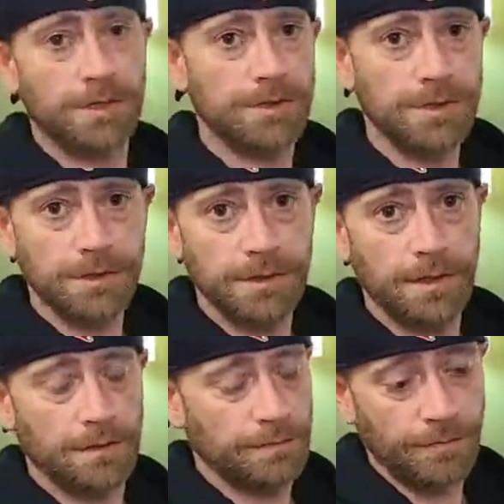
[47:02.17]
I don't know, but
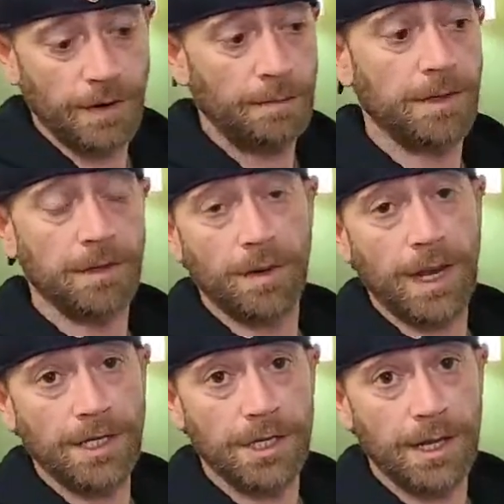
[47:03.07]
these kids across the hall
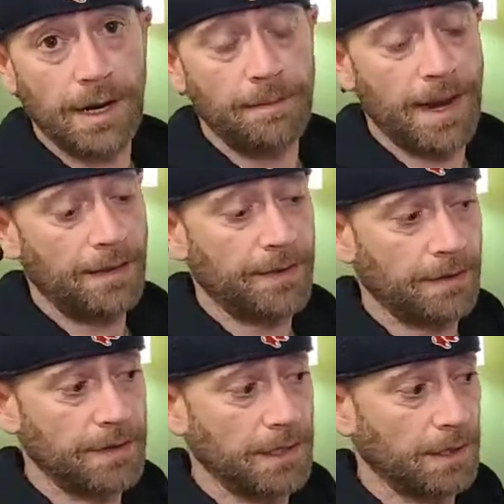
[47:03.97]
screaming are making me
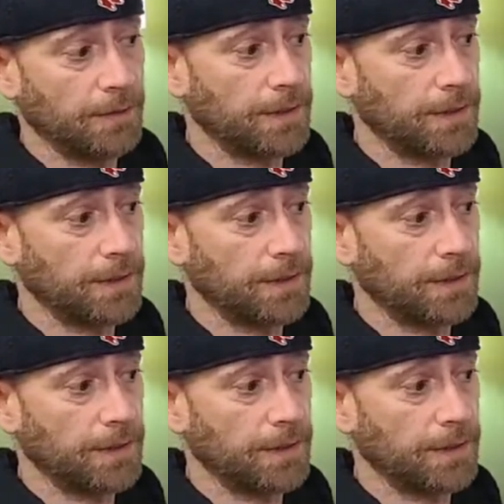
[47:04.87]
crazy.